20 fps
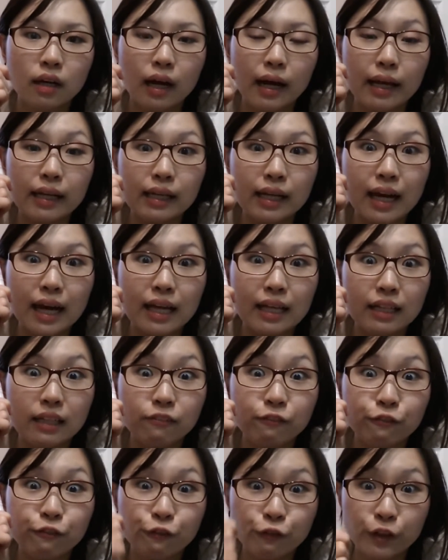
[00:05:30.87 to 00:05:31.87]
And I
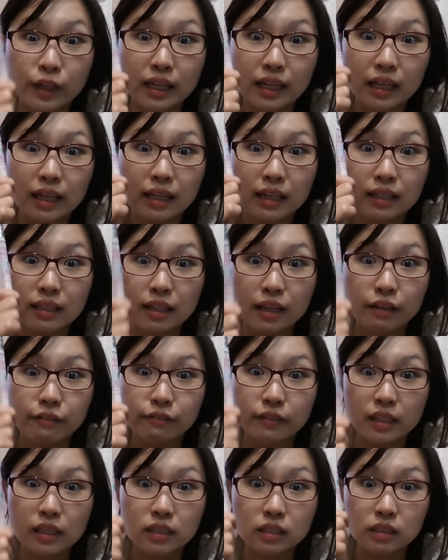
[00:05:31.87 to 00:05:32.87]
freaking
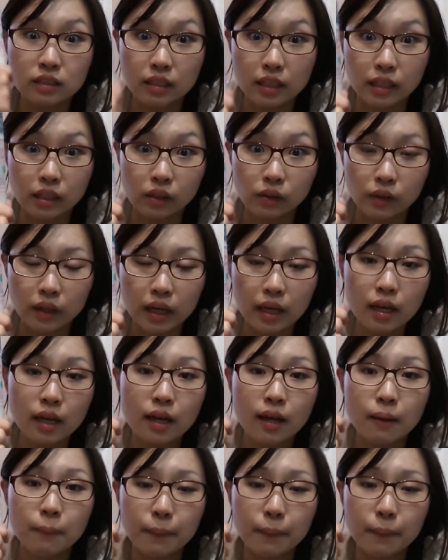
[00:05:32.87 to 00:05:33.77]
love this thing, okay?